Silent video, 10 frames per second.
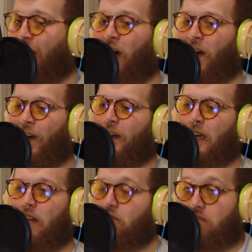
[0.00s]
they are,
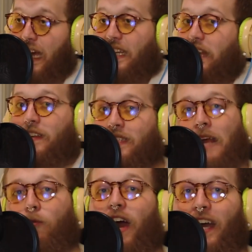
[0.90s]
they did the
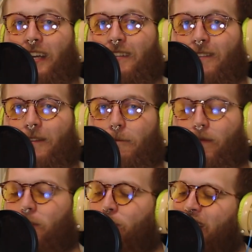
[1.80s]
same way.
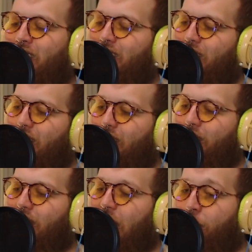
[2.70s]
But
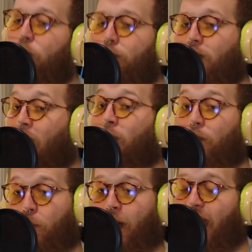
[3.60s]
if you've gone
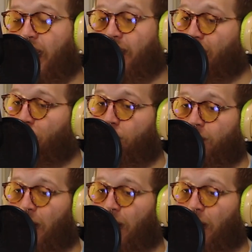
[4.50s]
through pain and you've